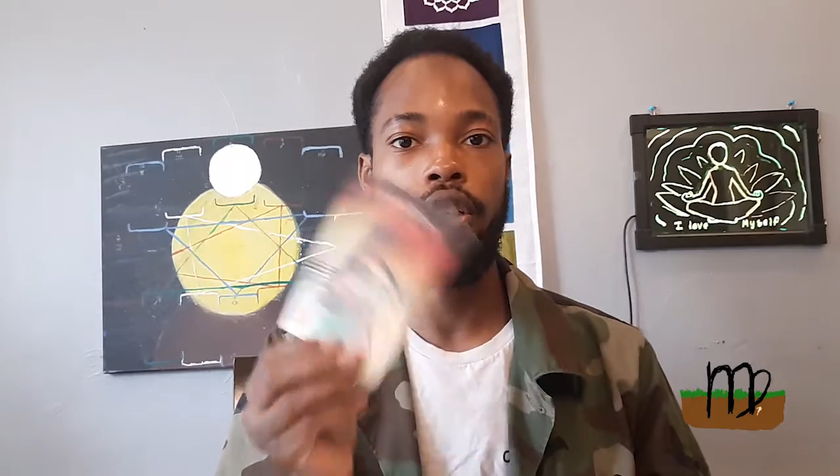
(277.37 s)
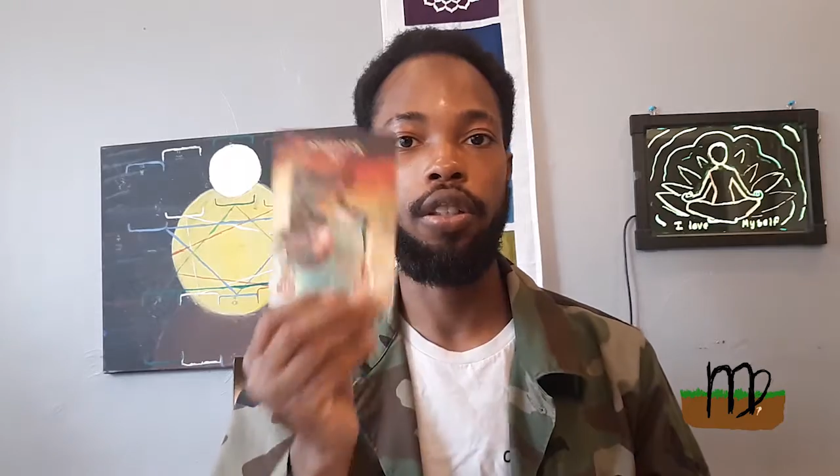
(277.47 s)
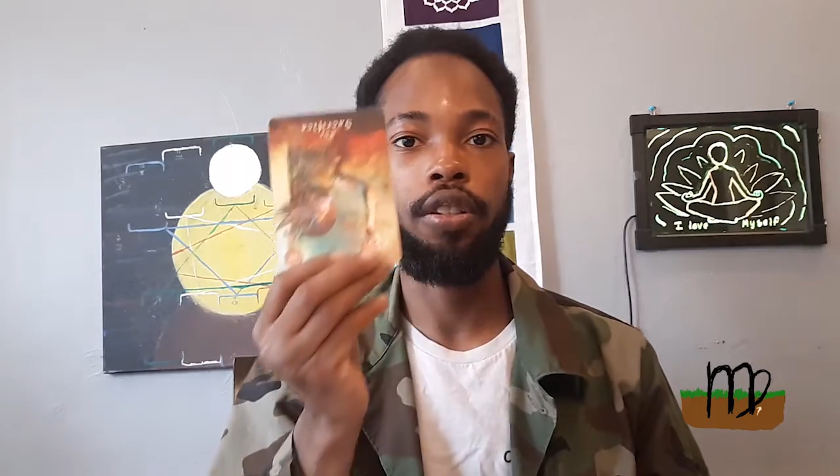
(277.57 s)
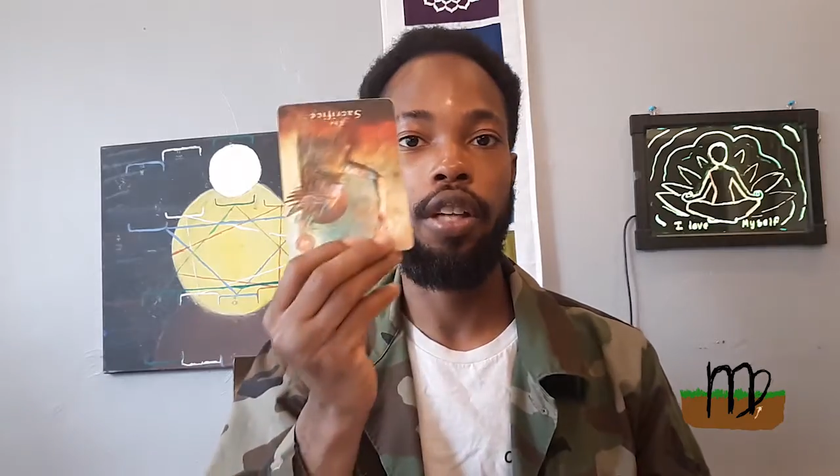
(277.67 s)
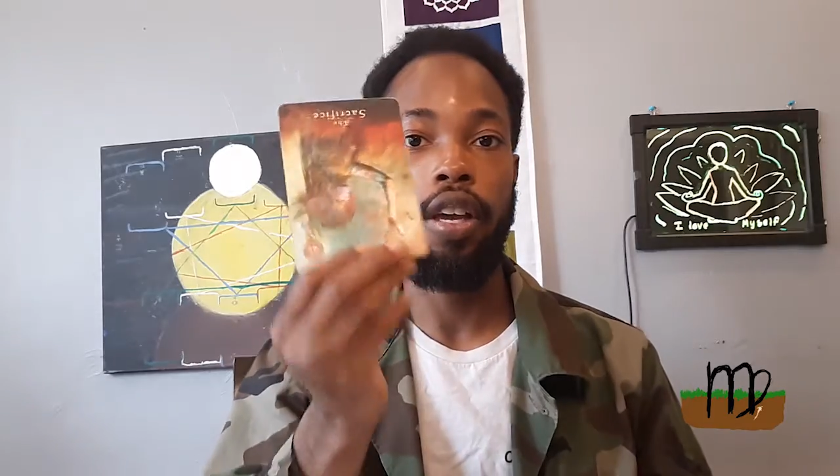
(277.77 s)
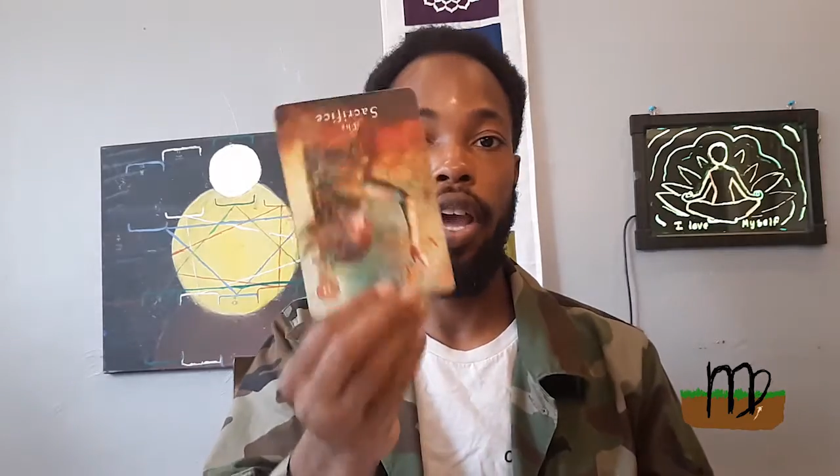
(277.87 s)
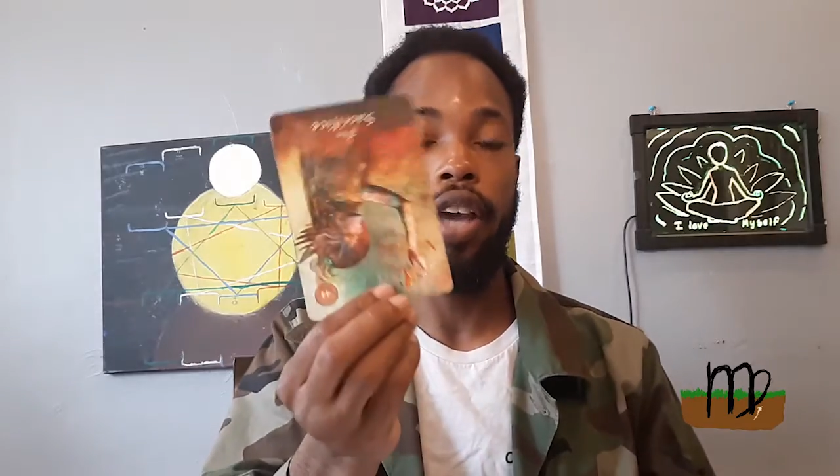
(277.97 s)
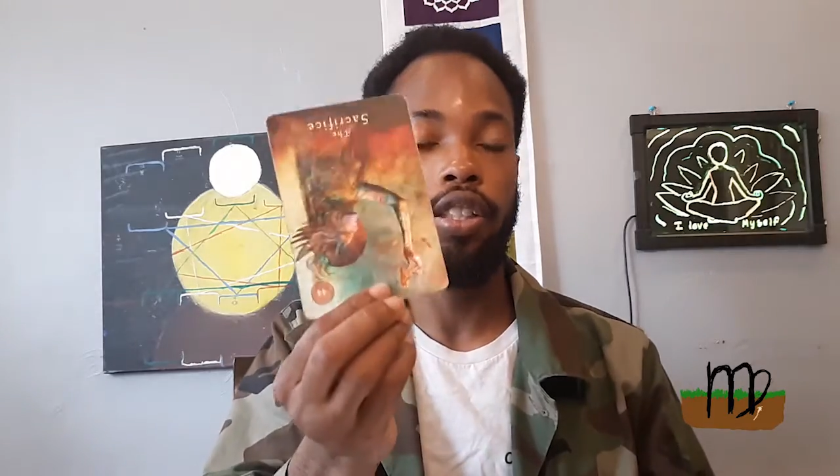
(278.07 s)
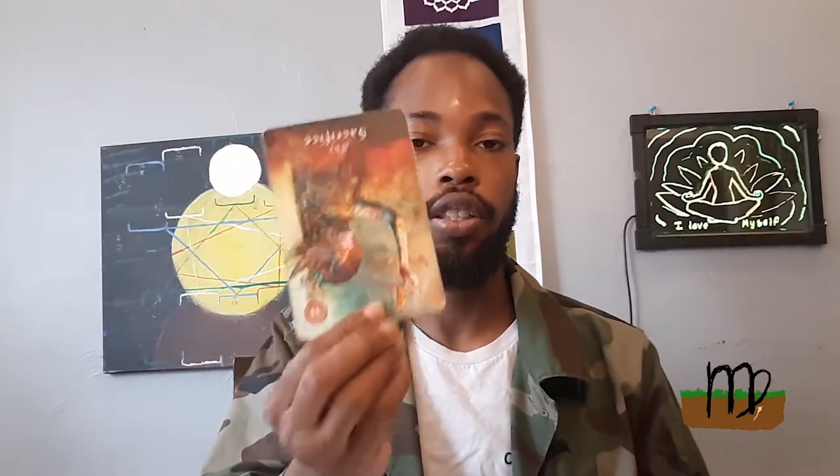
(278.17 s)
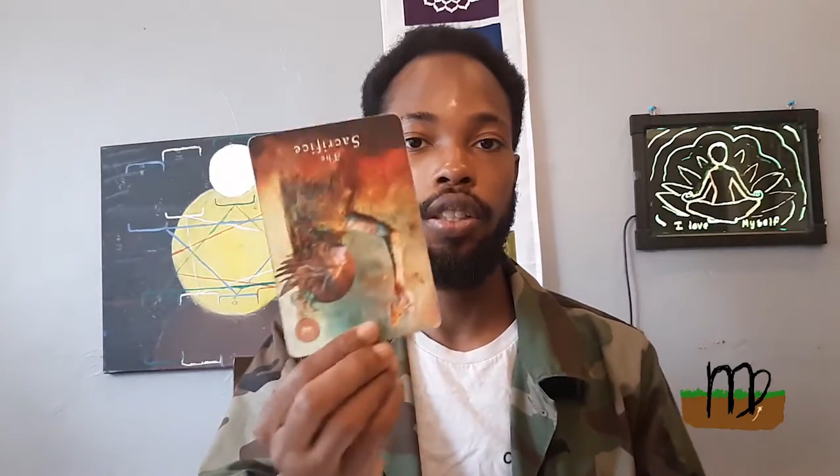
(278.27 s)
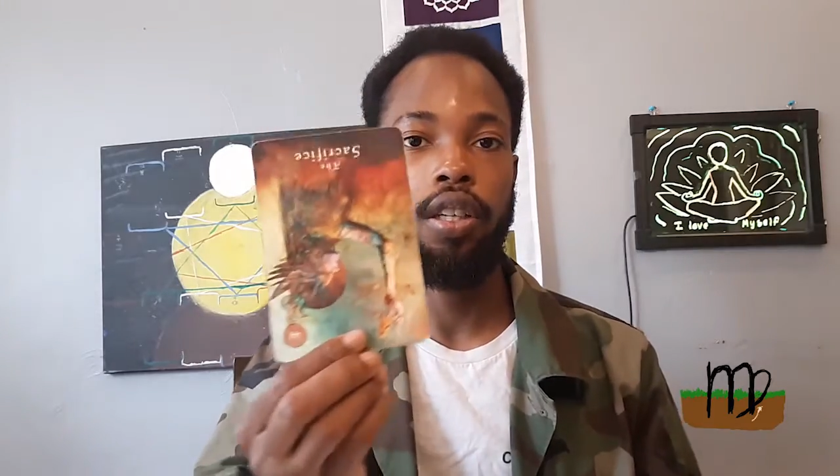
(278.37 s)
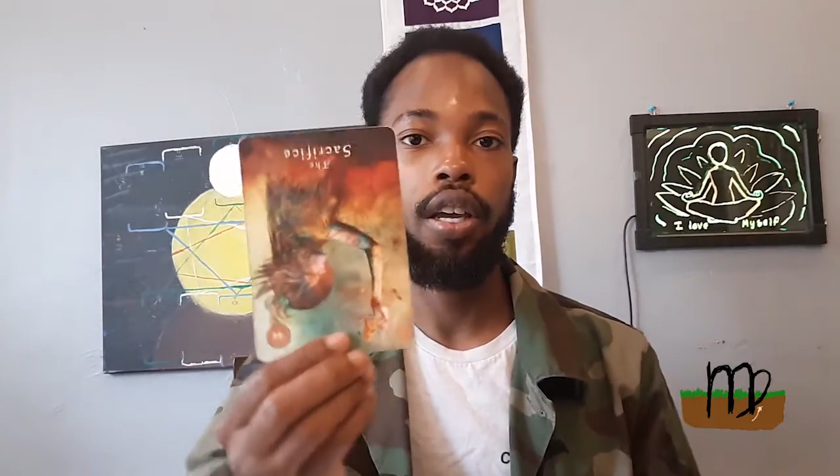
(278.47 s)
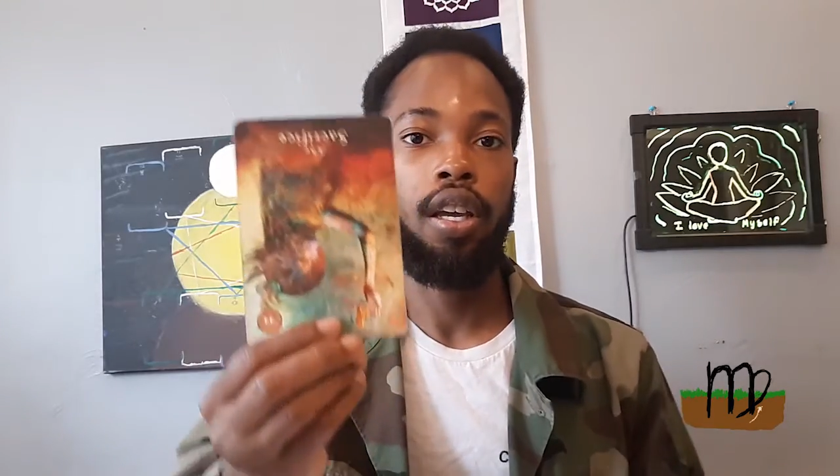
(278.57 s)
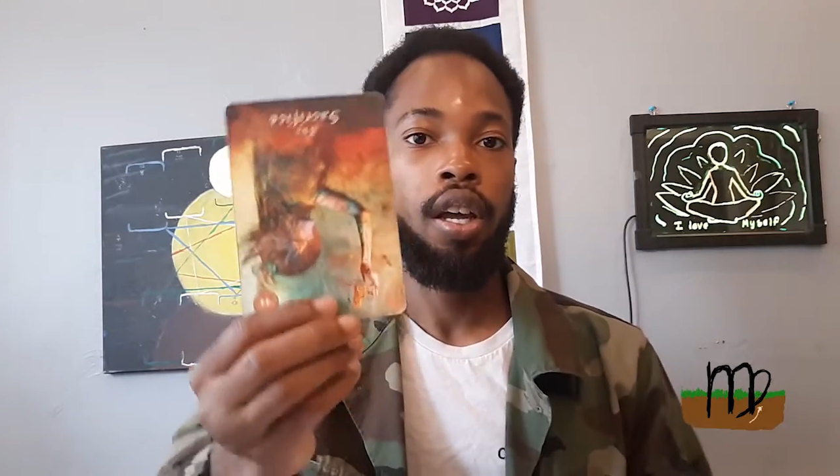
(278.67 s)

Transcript: it, like actually like